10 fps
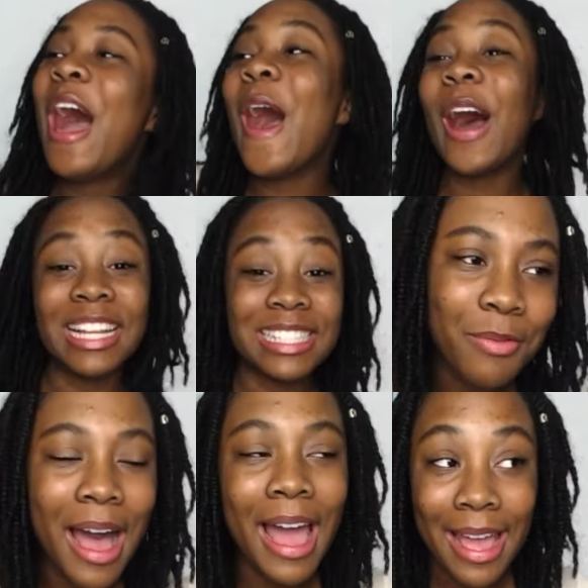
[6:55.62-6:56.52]

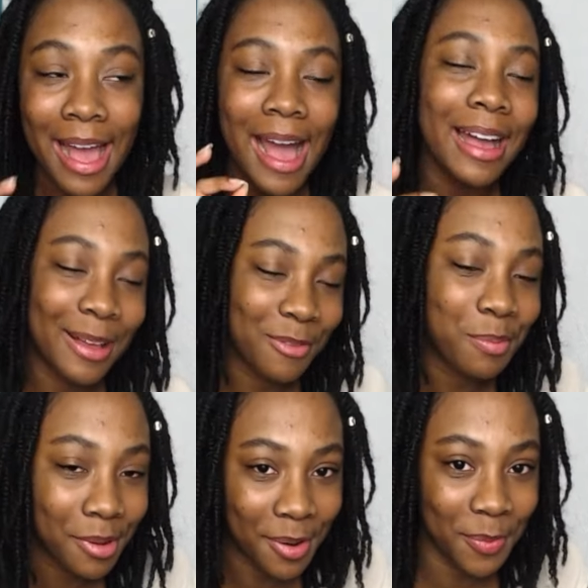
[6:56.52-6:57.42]
Honestly, I have
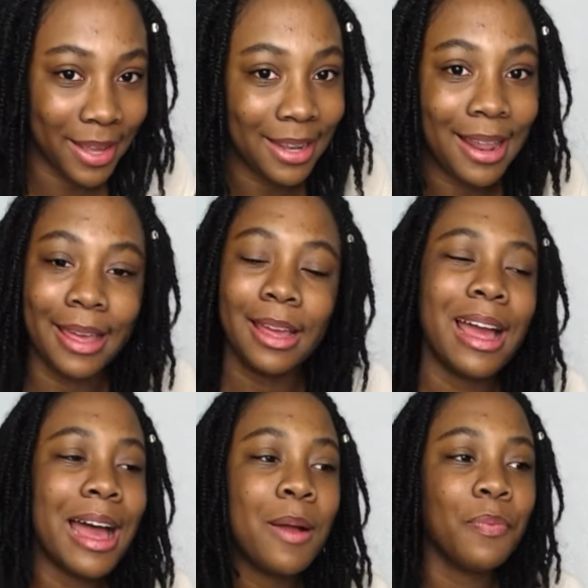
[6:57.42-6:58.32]
put on weight, like,
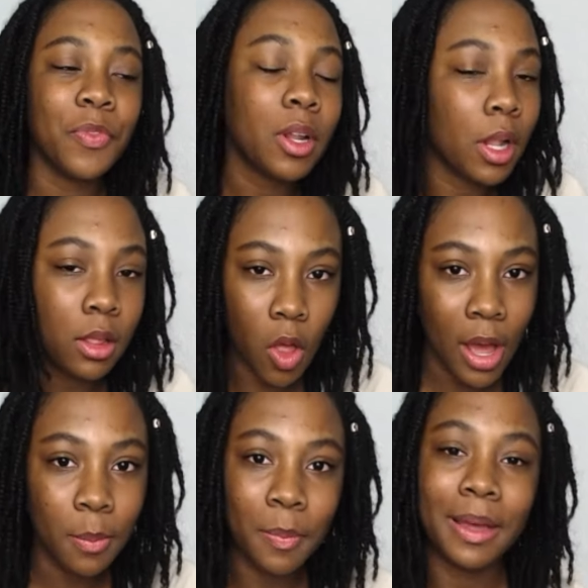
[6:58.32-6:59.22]
I'm not a
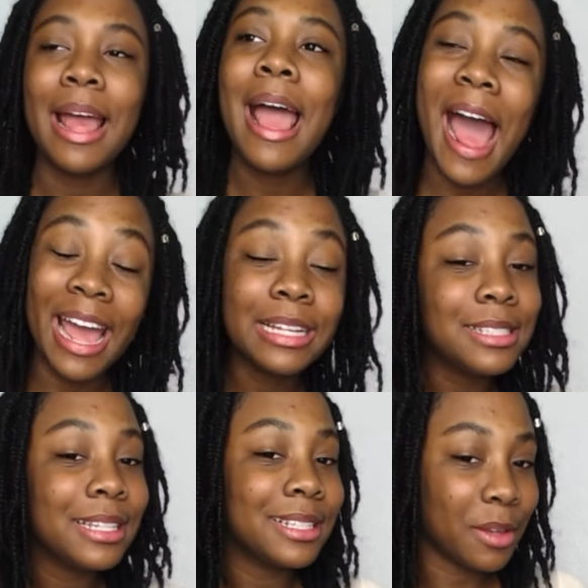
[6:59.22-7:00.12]
lot, but I can
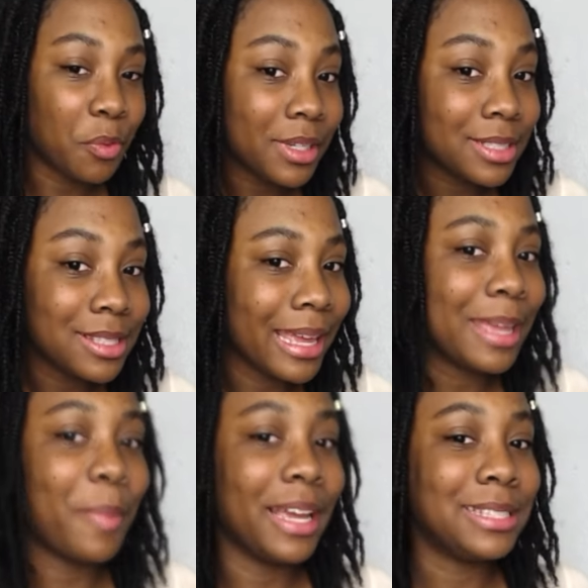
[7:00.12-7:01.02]
see a difference, like
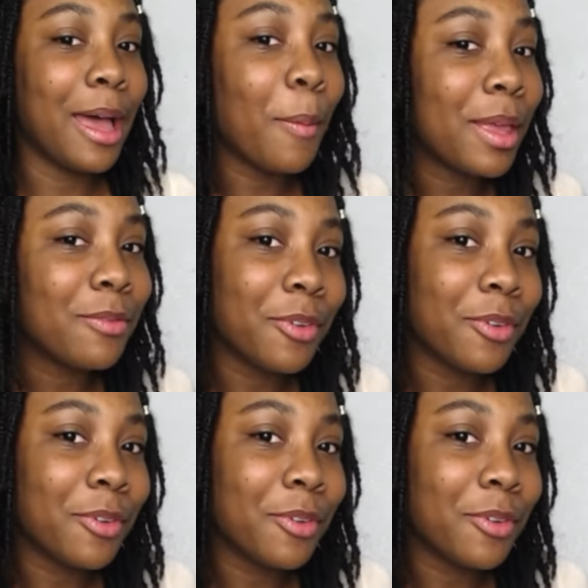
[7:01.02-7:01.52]
in my tummy, for